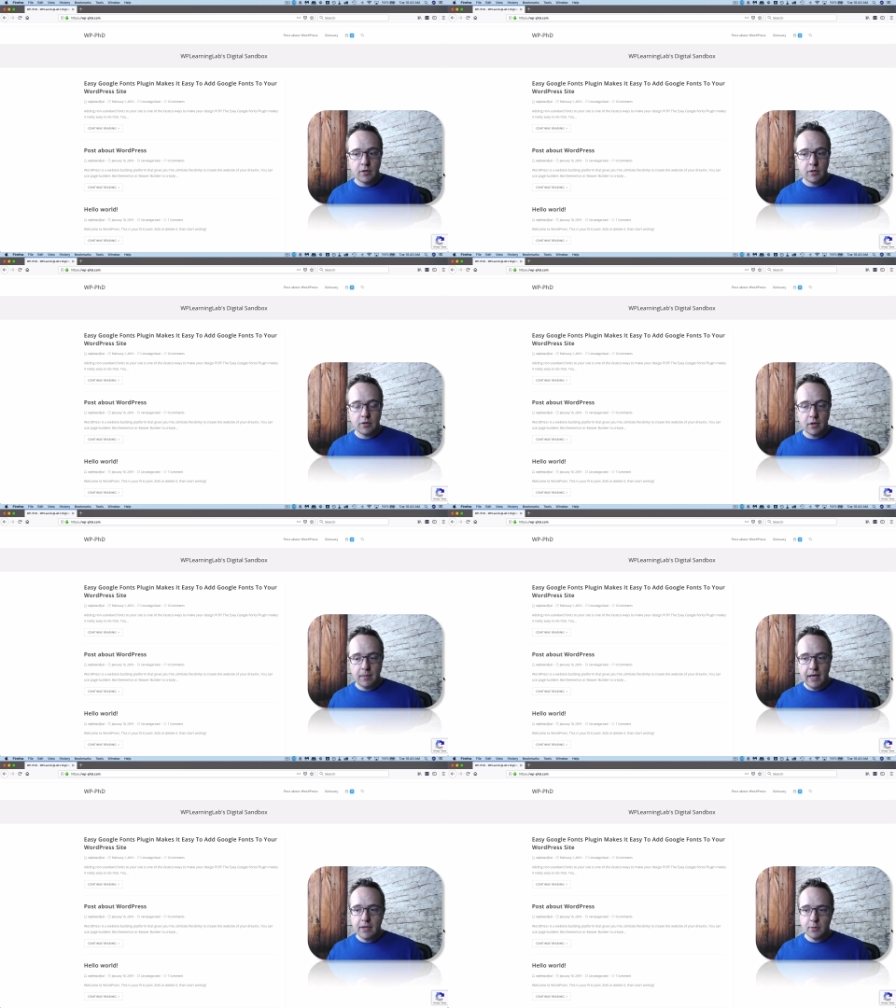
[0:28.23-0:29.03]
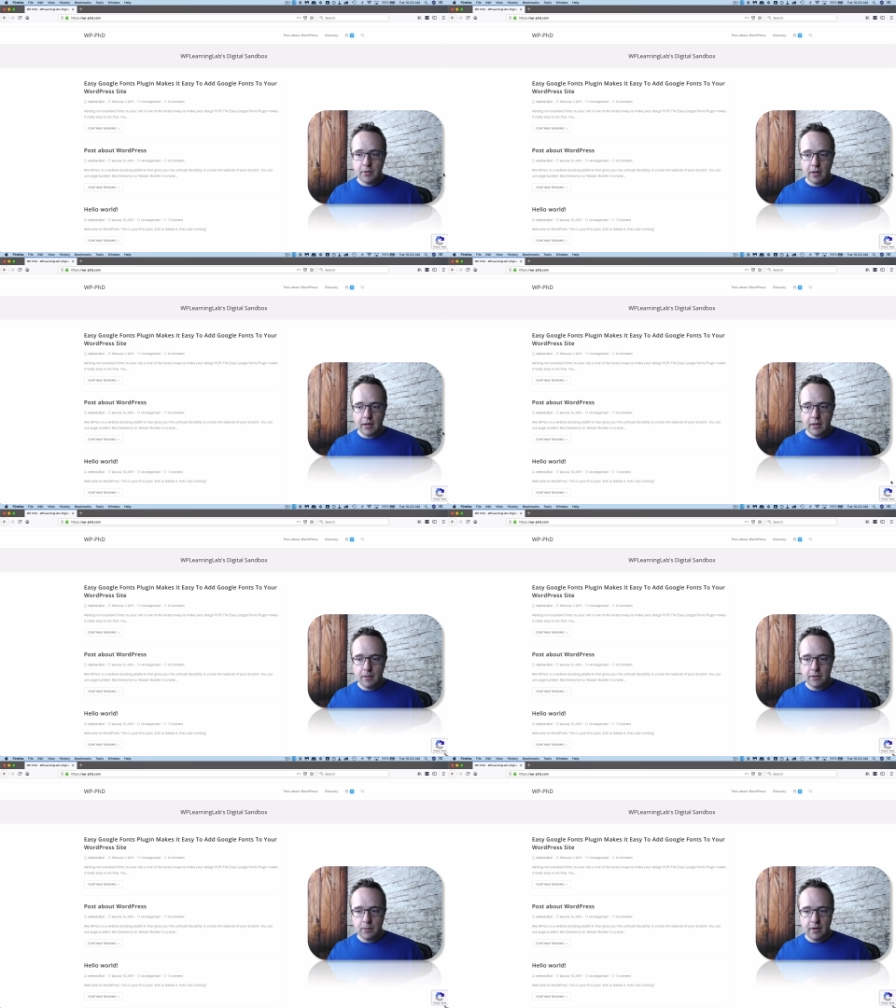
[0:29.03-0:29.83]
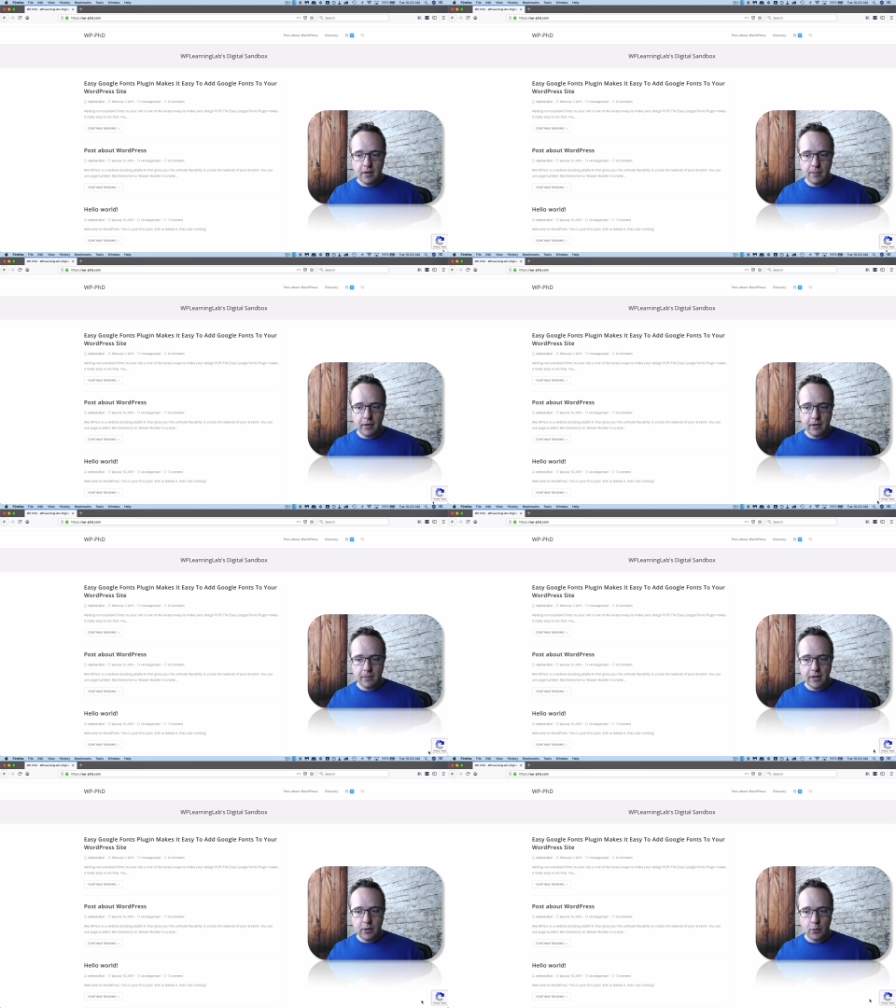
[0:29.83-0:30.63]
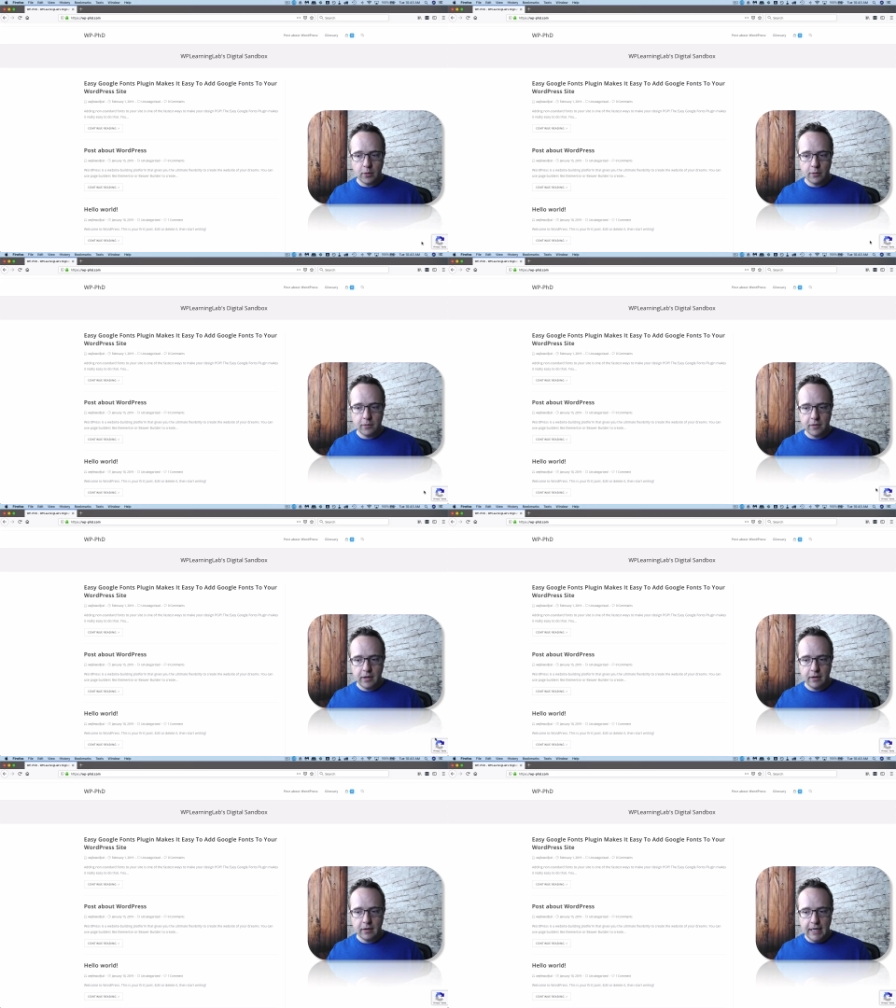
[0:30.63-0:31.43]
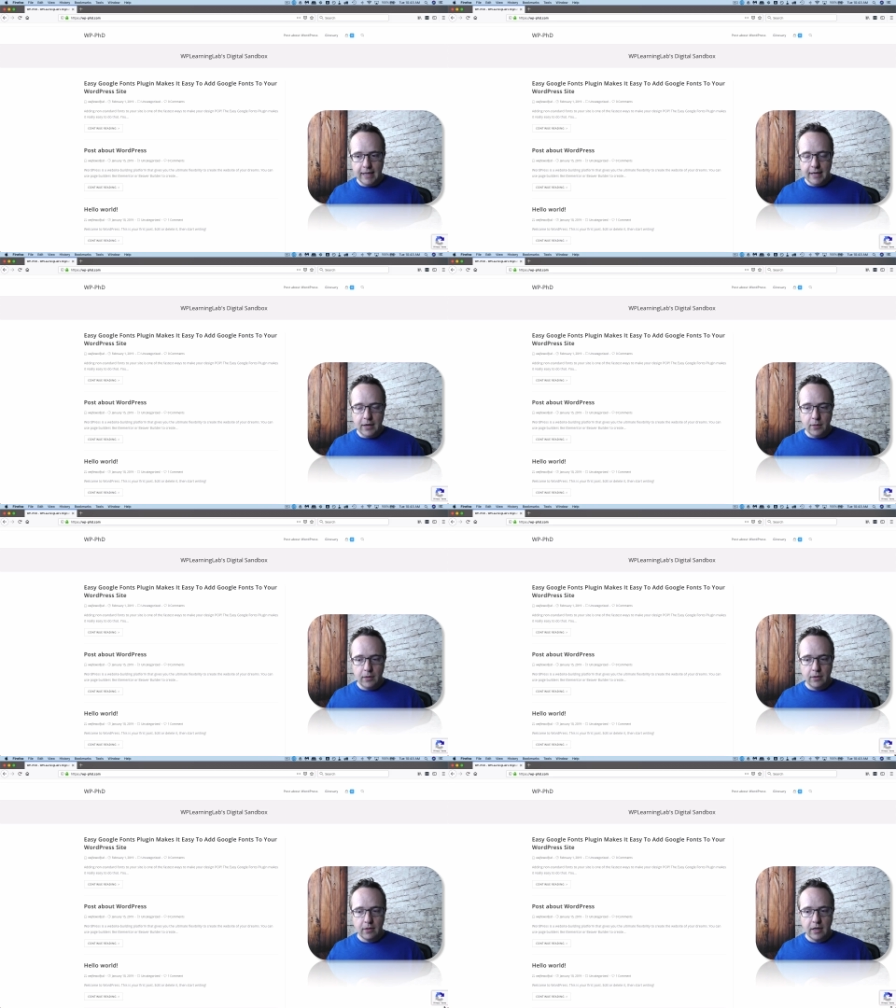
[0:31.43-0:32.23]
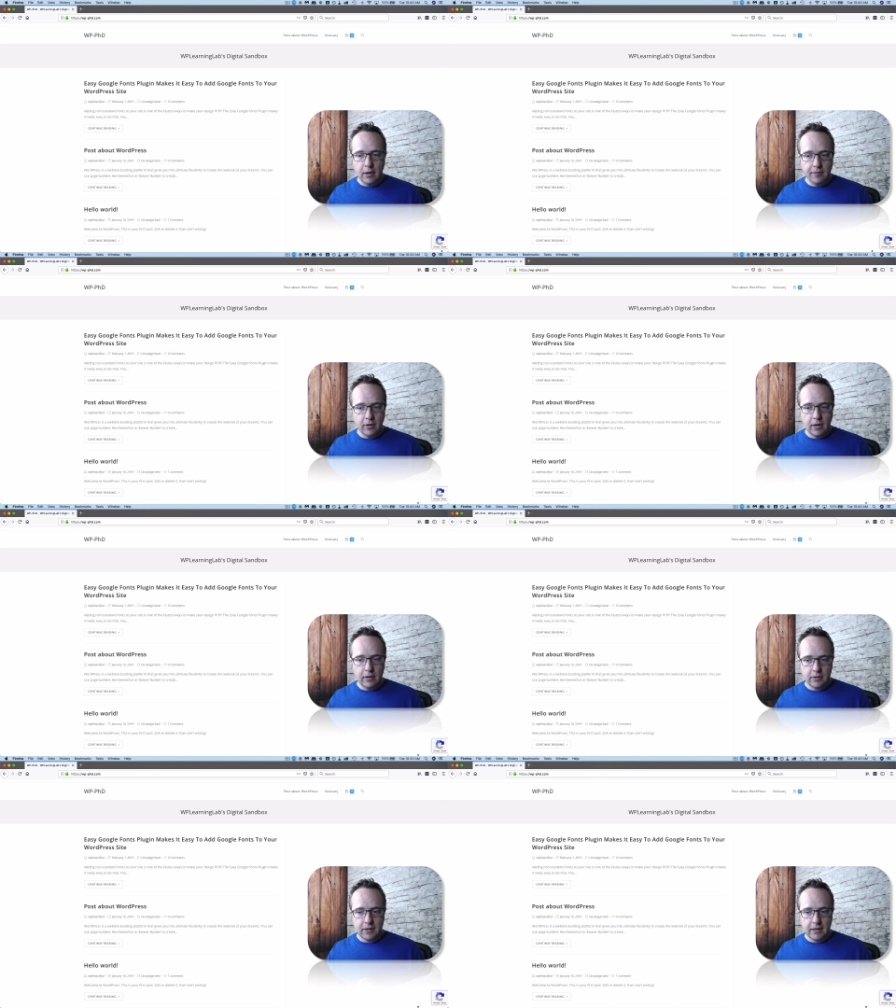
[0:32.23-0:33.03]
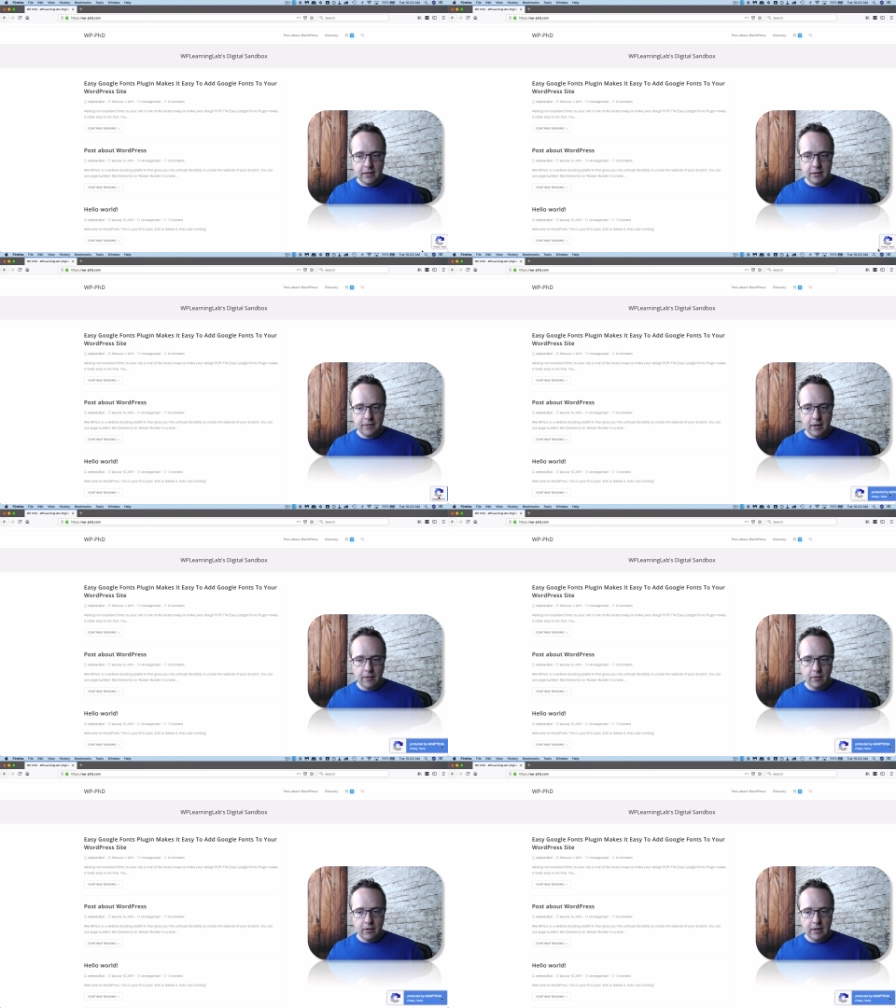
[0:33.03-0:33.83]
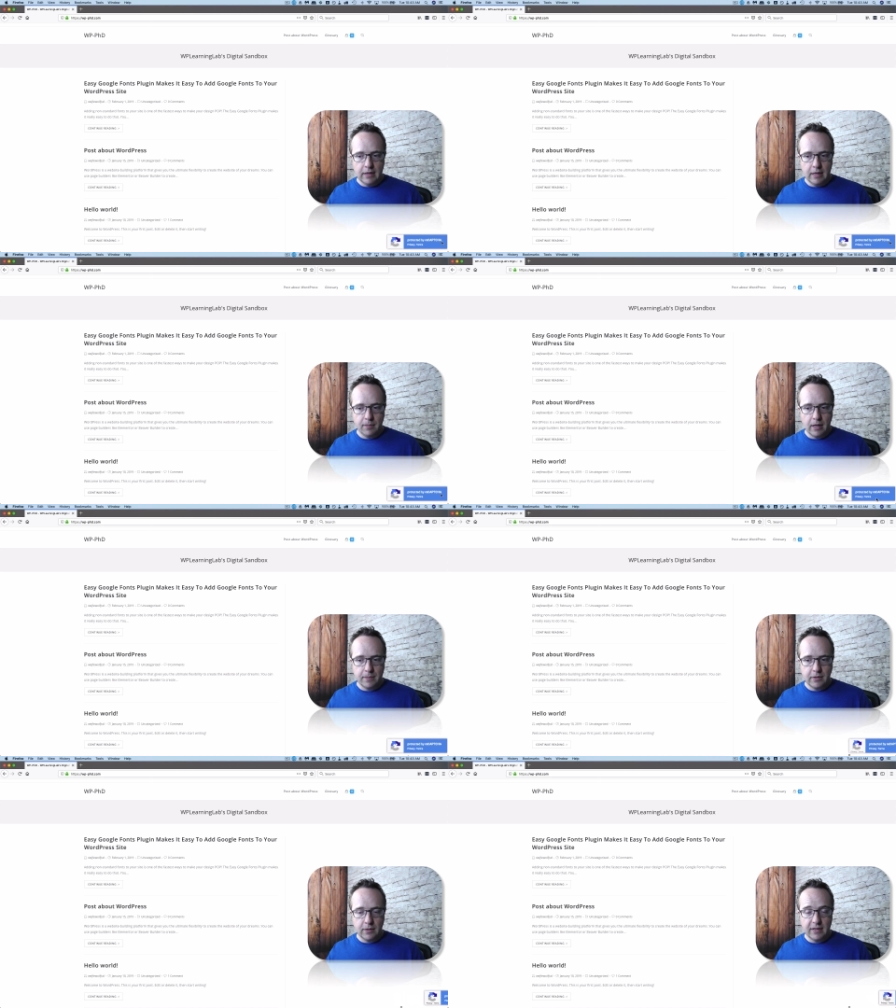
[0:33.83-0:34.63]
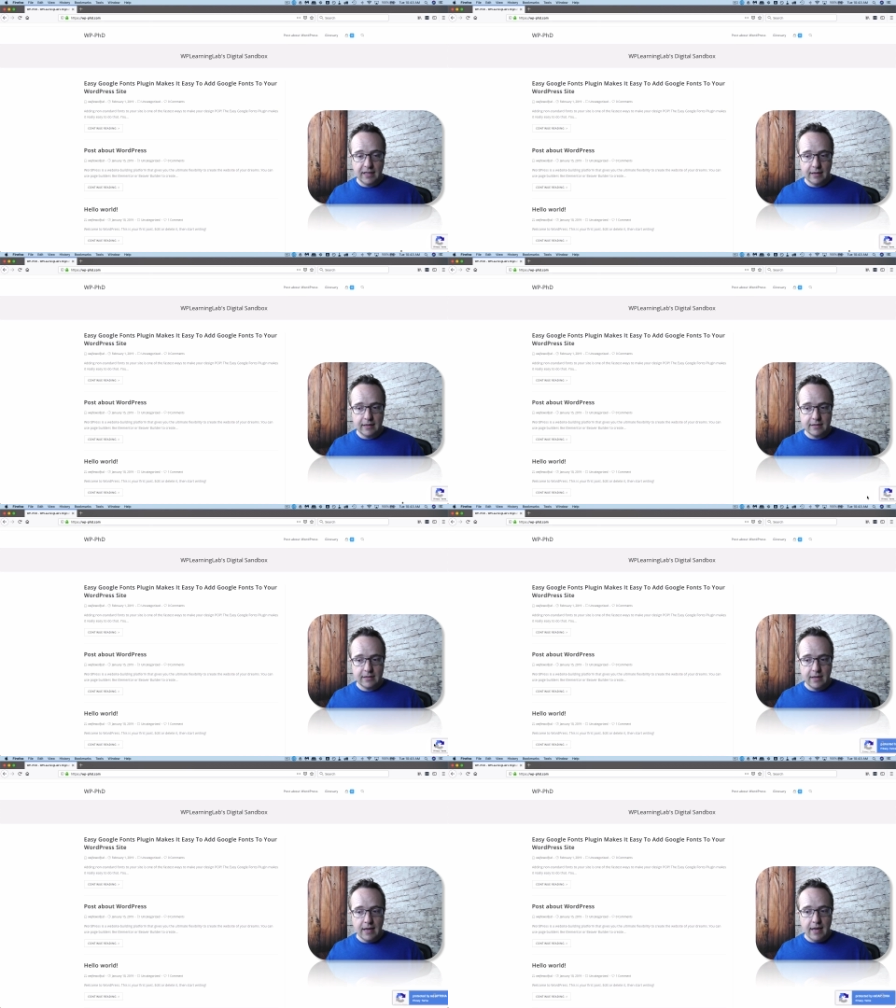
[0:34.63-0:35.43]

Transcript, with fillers: So the badge we're talking about is the one in the bottom right corner over here. When you're not hovering on it, it looks like this. If you hover, it pops out like this.